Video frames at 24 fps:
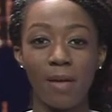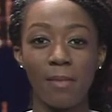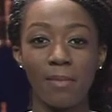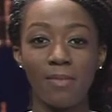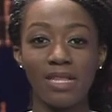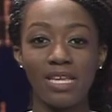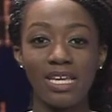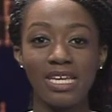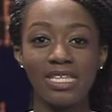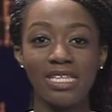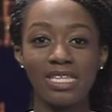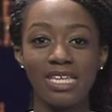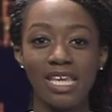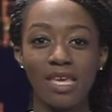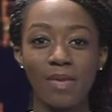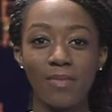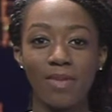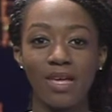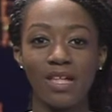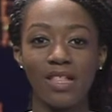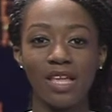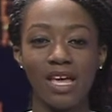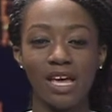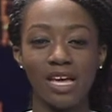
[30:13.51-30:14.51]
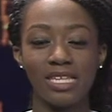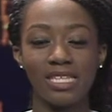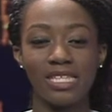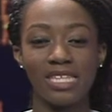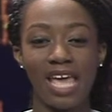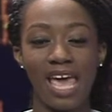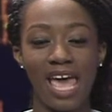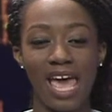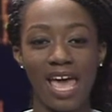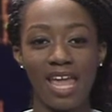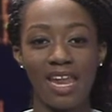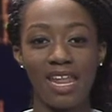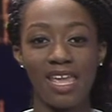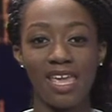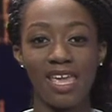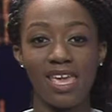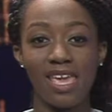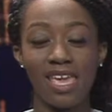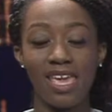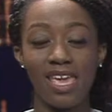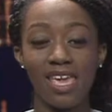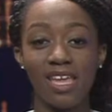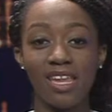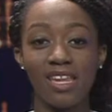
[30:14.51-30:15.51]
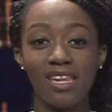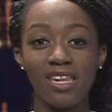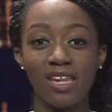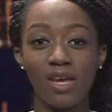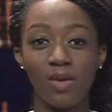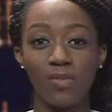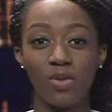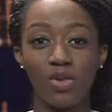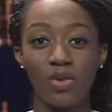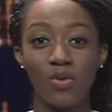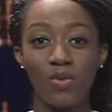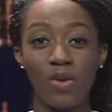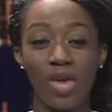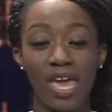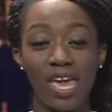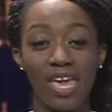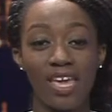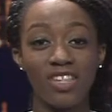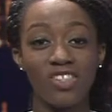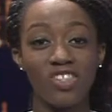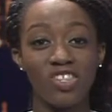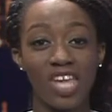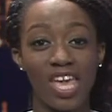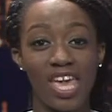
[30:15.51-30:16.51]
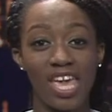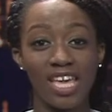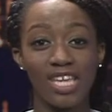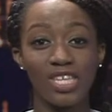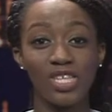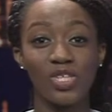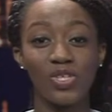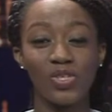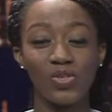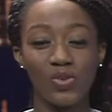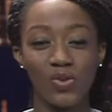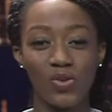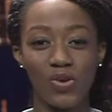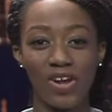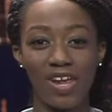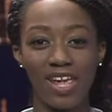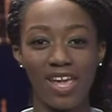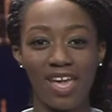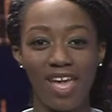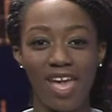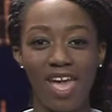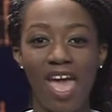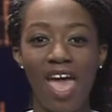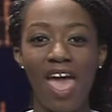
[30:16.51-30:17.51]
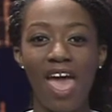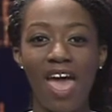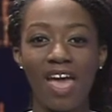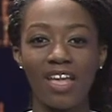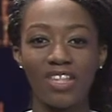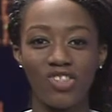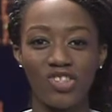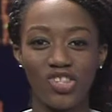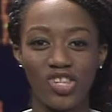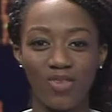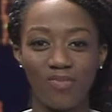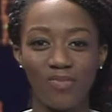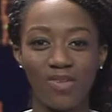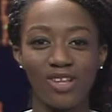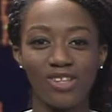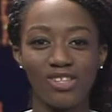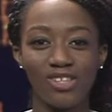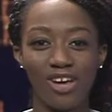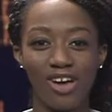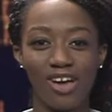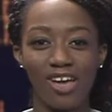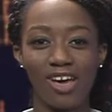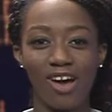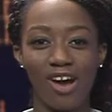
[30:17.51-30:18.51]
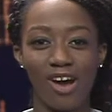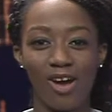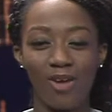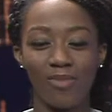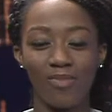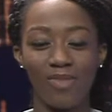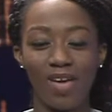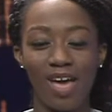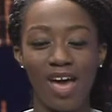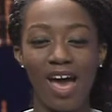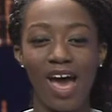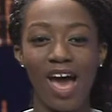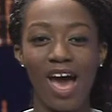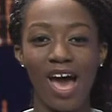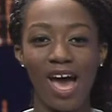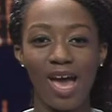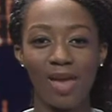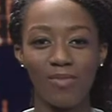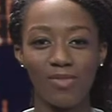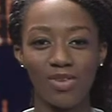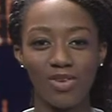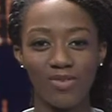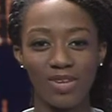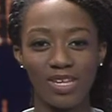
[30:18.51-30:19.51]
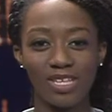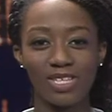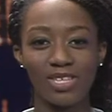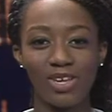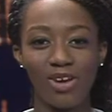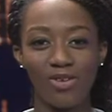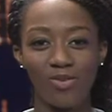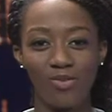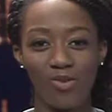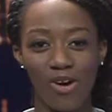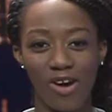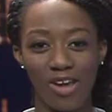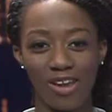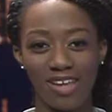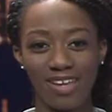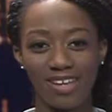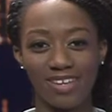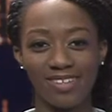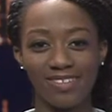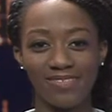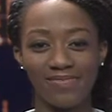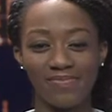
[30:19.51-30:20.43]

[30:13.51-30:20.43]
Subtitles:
please email us at ewhastory@gmail.com. I'm Eunice Onwona.